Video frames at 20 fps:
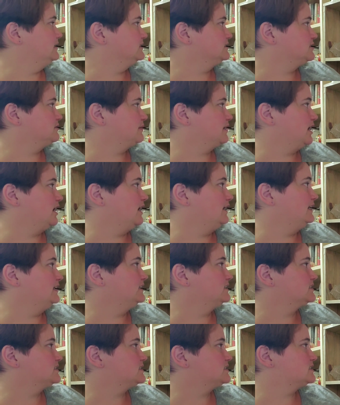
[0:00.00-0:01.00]
to be
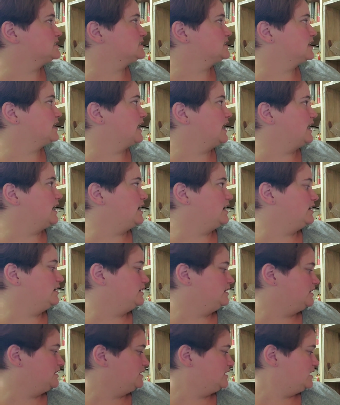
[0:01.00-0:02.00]
honest,
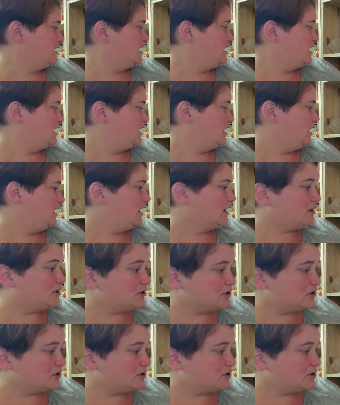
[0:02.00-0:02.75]
a